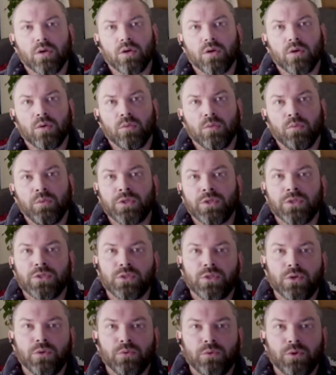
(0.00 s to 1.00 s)
we just
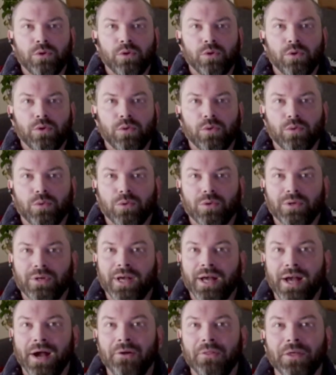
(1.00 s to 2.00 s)
don't know
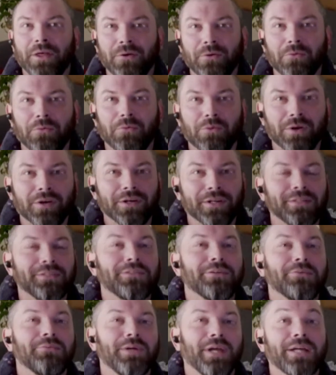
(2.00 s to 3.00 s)
how they'll work
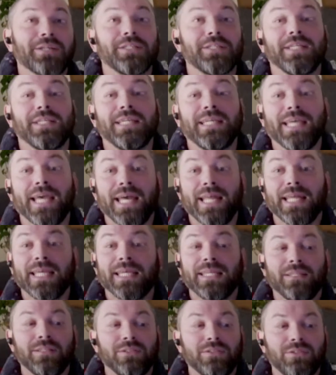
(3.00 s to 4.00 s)
until we actually get
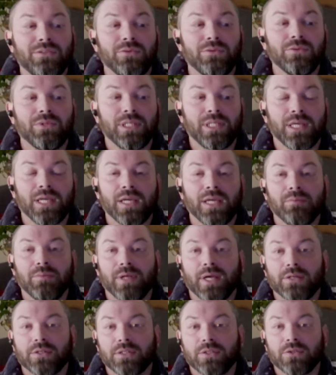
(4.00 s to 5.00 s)
into the game to
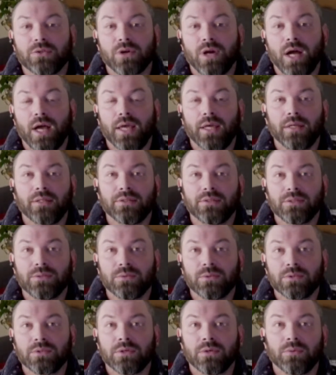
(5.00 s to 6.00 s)
actually try it and see
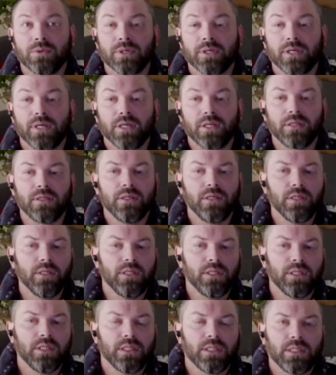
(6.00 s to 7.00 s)
what's going on.
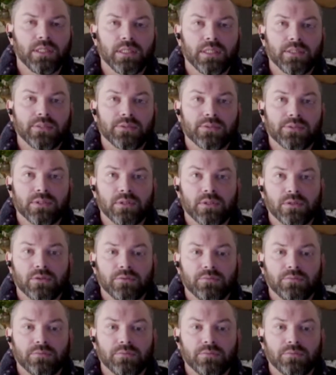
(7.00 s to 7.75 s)
So,